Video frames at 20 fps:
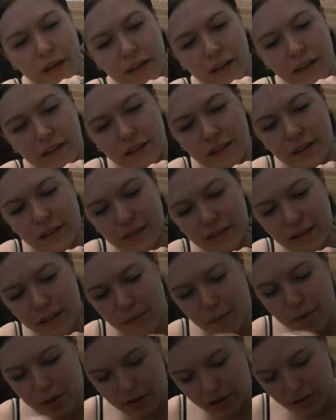anything I said
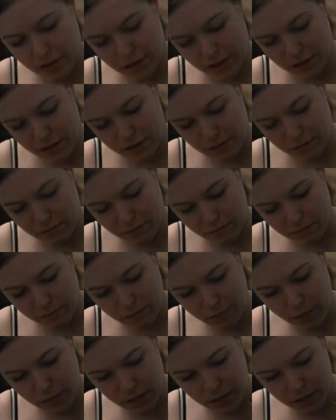about looking at some
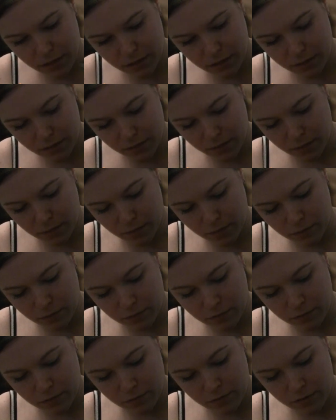pictures of him
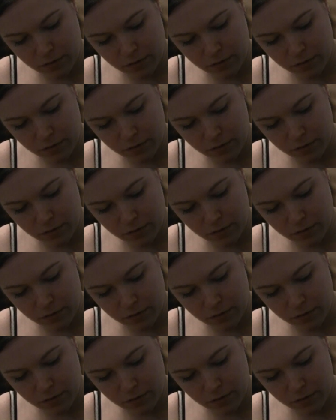before.